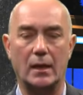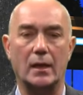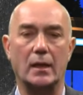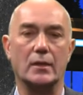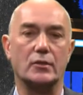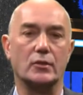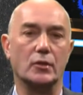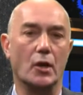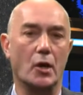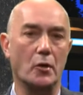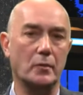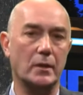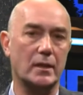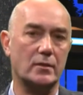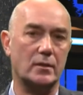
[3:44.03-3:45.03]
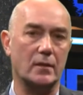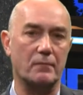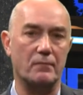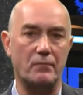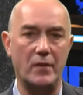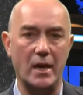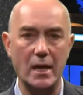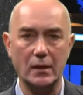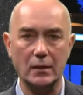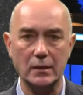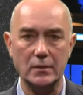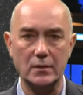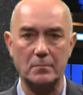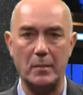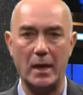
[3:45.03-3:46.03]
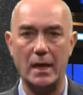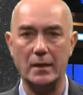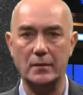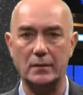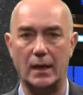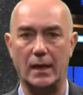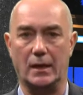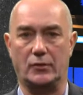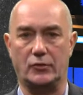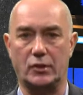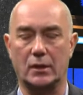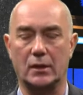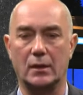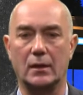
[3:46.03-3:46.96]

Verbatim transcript: is known as the valence band edge,